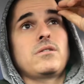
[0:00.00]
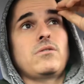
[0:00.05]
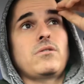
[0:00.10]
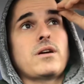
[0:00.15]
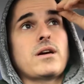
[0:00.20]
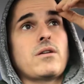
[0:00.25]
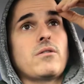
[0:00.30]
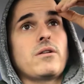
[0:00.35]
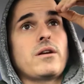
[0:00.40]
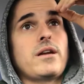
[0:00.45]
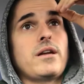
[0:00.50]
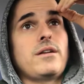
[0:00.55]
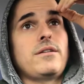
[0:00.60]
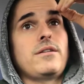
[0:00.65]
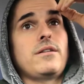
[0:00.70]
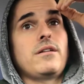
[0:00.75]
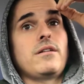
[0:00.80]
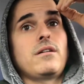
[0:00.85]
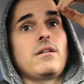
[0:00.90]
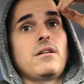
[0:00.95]
Now we're heading
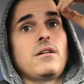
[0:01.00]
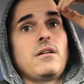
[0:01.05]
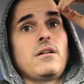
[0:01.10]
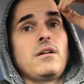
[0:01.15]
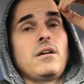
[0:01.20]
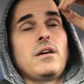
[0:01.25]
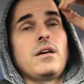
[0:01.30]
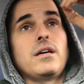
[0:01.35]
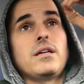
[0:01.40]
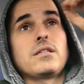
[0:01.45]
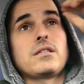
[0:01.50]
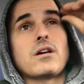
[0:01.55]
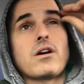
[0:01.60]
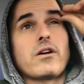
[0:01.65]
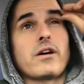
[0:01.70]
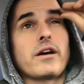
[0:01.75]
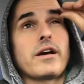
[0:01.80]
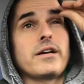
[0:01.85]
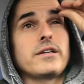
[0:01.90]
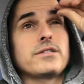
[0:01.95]
to,
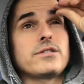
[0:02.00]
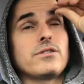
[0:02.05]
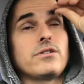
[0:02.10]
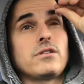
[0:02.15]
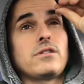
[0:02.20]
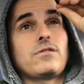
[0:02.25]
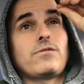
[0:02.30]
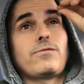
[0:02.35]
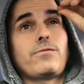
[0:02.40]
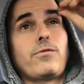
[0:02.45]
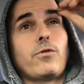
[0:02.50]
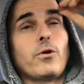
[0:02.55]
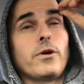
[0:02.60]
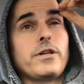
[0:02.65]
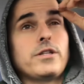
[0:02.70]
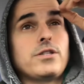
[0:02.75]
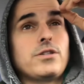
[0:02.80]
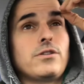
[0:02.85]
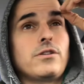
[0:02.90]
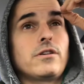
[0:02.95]
so it's
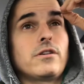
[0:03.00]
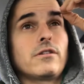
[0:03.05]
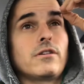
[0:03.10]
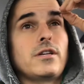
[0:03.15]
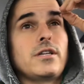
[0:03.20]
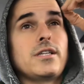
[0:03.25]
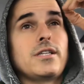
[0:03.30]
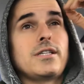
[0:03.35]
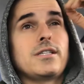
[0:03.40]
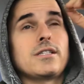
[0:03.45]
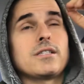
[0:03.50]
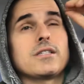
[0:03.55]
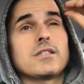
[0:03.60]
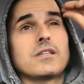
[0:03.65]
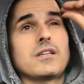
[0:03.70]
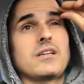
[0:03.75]
42 degrees.